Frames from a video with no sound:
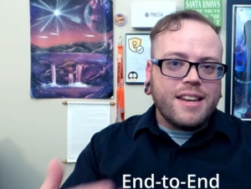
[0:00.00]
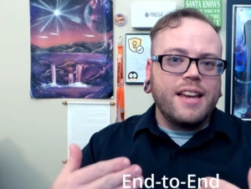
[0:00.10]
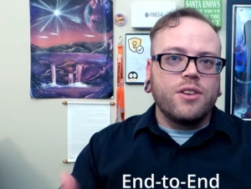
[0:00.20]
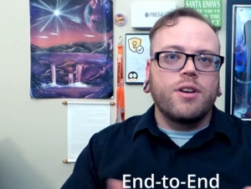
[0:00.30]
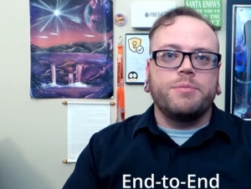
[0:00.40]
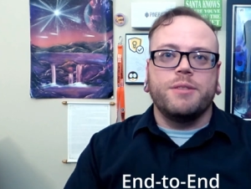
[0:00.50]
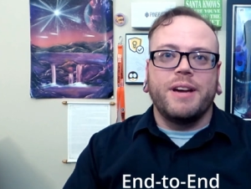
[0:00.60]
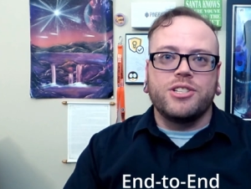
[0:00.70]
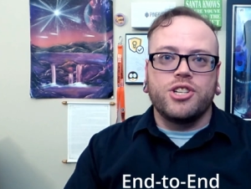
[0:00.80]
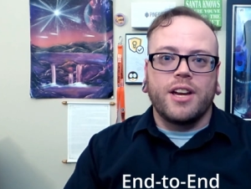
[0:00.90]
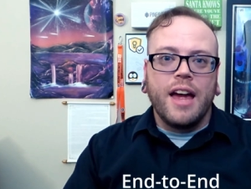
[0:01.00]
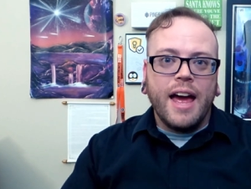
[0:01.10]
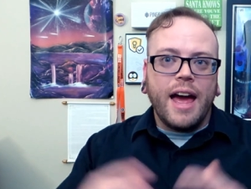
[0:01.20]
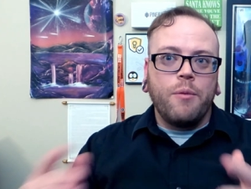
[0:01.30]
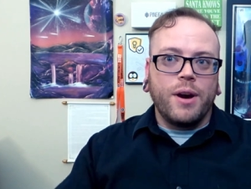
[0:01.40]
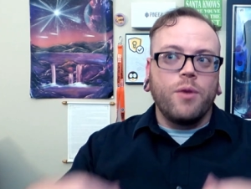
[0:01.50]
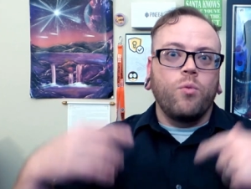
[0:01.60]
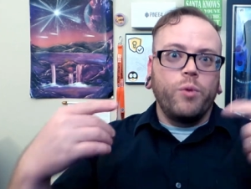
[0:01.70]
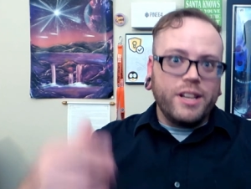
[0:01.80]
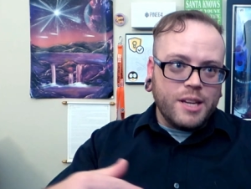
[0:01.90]
-end encrypted messaging. And what it
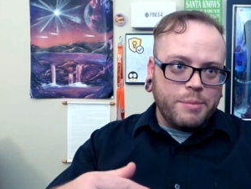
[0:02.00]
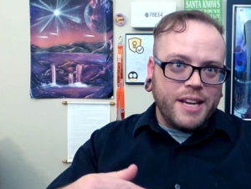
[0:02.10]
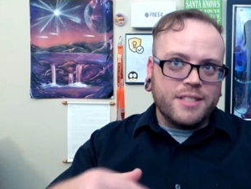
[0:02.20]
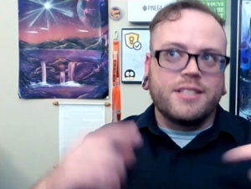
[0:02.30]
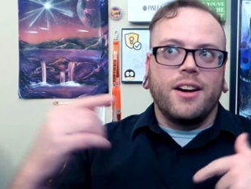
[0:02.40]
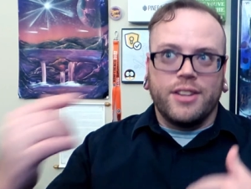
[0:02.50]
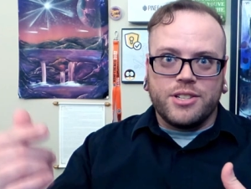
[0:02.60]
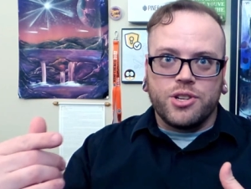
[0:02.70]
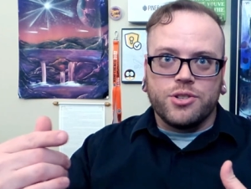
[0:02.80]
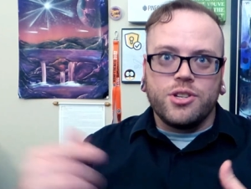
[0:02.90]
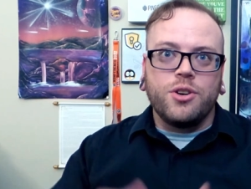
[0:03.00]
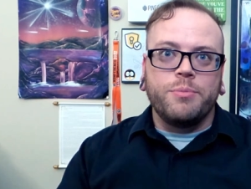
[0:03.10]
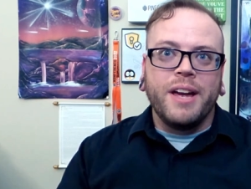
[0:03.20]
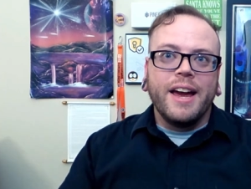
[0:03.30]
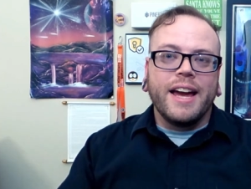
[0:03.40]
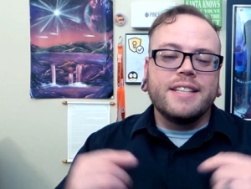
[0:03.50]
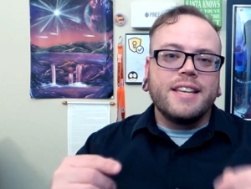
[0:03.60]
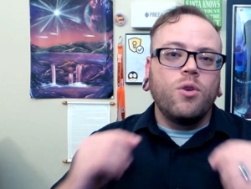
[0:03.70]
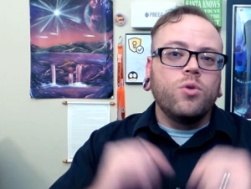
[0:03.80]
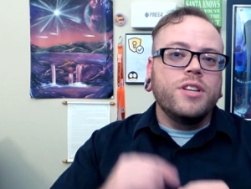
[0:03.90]
really means, unless you're Zoom, is
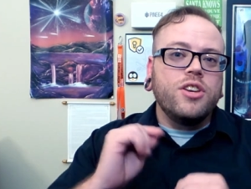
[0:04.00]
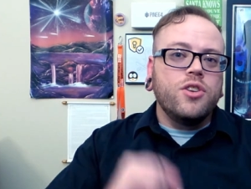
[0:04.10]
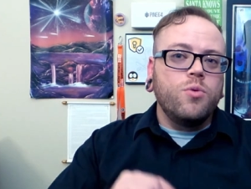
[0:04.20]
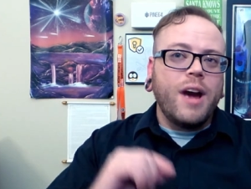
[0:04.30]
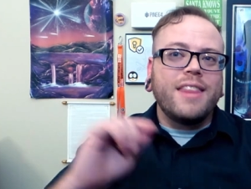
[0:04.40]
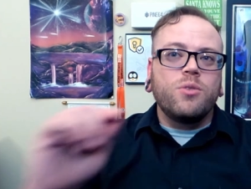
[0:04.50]
that only you and the